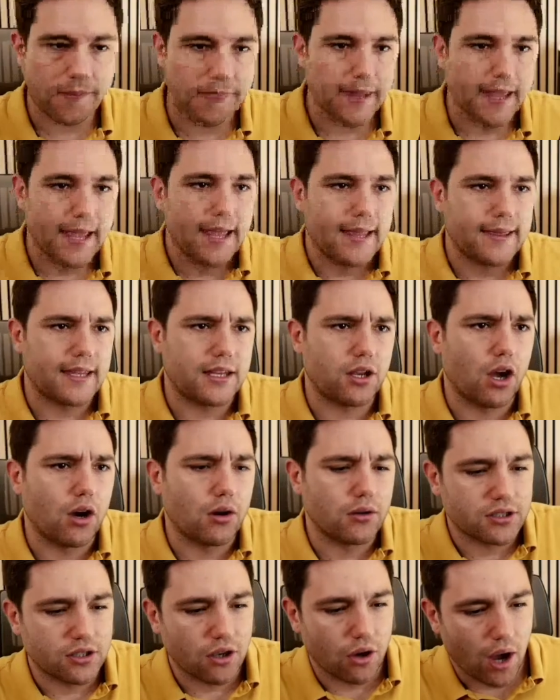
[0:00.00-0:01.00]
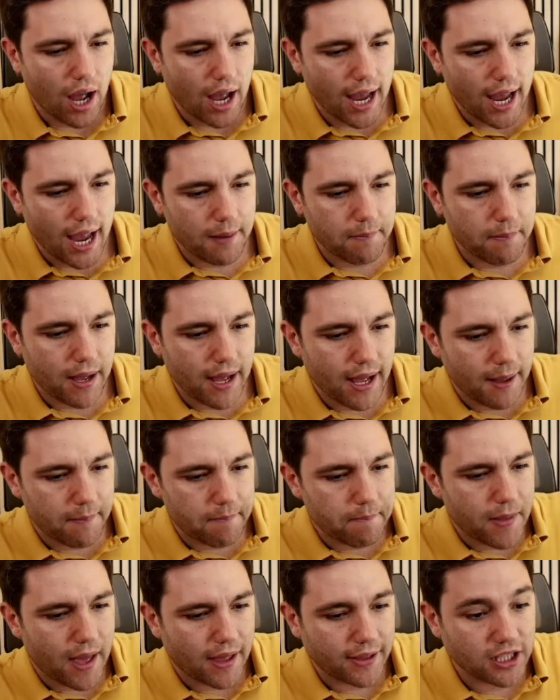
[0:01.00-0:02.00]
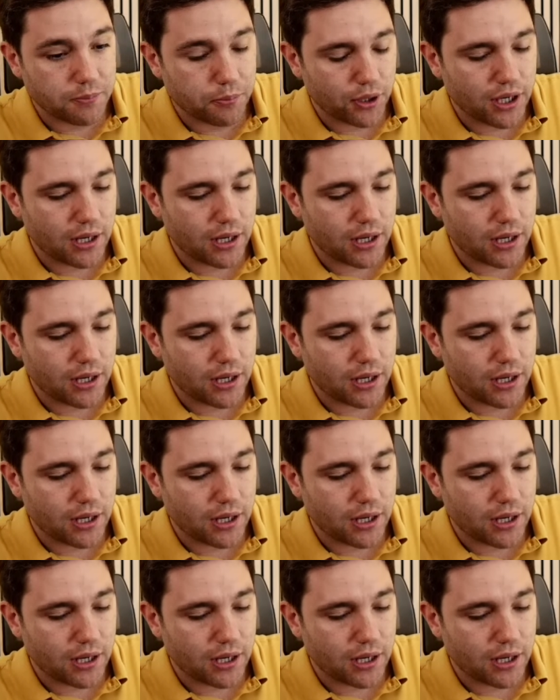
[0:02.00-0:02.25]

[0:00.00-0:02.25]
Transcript: there you go. So I am at this point I was